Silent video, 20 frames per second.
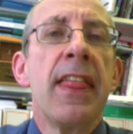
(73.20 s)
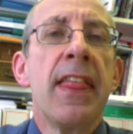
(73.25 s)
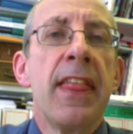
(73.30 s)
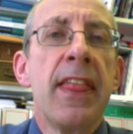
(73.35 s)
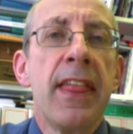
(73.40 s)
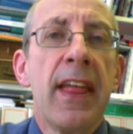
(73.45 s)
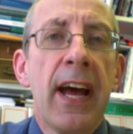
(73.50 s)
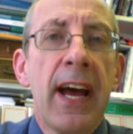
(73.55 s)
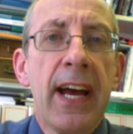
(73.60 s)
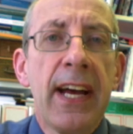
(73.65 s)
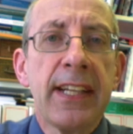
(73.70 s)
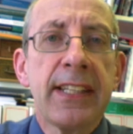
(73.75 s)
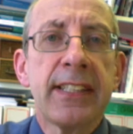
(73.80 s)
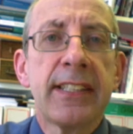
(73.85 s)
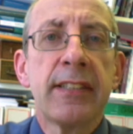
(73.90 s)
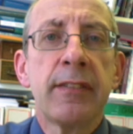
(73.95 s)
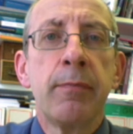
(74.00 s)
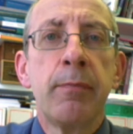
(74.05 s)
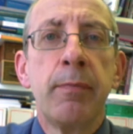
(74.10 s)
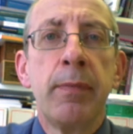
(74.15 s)
That
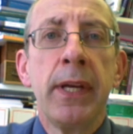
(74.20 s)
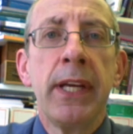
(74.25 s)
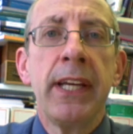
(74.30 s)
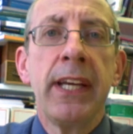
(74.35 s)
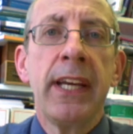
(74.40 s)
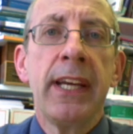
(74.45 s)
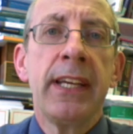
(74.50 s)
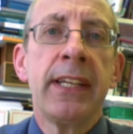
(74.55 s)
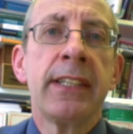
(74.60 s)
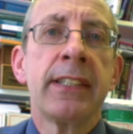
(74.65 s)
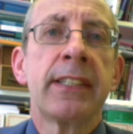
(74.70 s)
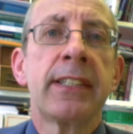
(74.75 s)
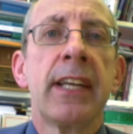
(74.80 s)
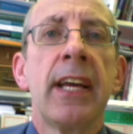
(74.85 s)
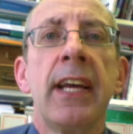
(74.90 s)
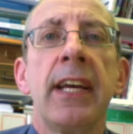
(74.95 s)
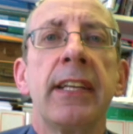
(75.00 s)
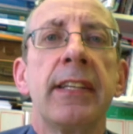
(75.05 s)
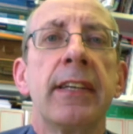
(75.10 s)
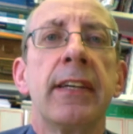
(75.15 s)
being
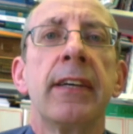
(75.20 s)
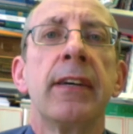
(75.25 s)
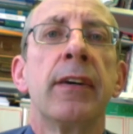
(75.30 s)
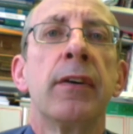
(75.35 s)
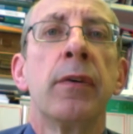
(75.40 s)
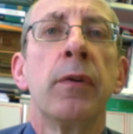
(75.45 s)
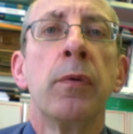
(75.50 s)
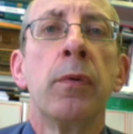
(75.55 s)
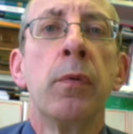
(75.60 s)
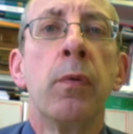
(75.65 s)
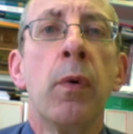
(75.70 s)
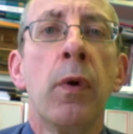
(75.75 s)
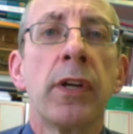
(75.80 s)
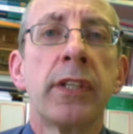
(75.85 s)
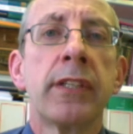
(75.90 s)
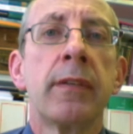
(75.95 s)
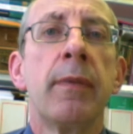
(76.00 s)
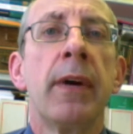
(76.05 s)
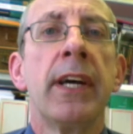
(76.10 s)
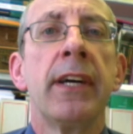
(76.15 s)
said, what
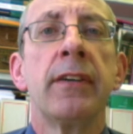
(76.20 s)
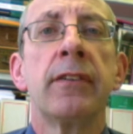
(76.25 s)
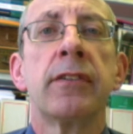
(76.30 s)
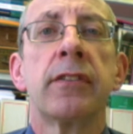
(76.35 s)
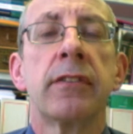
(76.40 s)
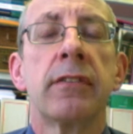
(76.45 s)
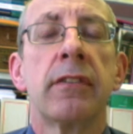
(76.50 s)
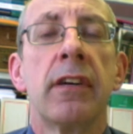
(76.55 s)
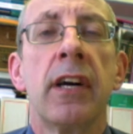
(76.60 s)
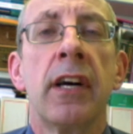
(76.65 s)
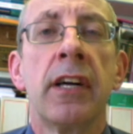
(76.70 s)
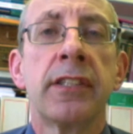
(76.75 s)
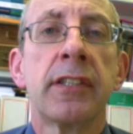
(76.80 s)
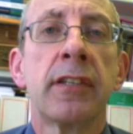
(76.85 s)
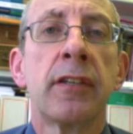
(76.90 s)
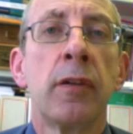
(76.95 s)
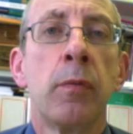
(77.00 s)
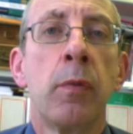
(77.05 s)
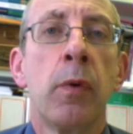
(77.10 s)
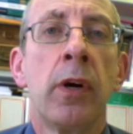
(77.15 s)
about
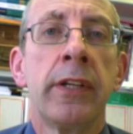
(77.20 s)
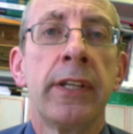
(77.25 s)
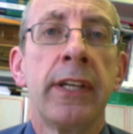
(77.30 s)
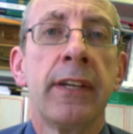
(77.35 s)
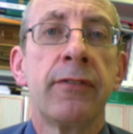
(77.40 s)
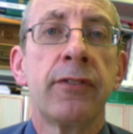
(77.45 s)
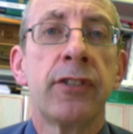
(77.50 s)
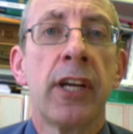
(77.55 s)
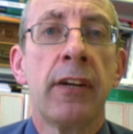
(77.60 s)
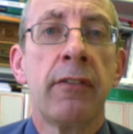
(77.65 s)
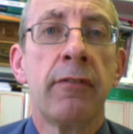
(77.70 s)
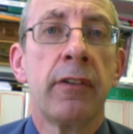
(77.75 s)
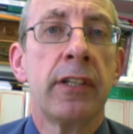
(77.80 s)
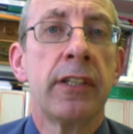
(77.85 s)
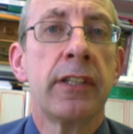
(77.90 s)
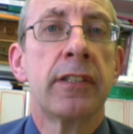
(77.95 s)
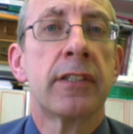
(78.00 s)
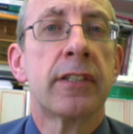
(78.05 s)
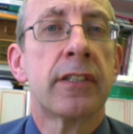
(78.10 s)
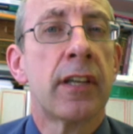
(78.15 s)
Article 1F generally?
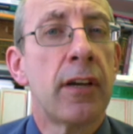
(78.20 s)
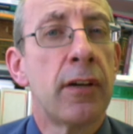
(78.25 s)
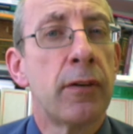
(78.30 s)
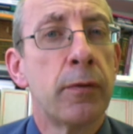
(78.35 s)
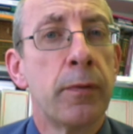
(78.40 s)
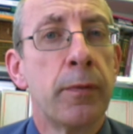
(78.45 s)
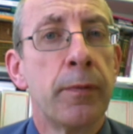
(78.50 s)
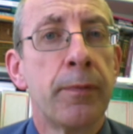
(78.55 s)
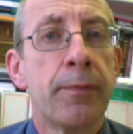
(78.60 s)
So,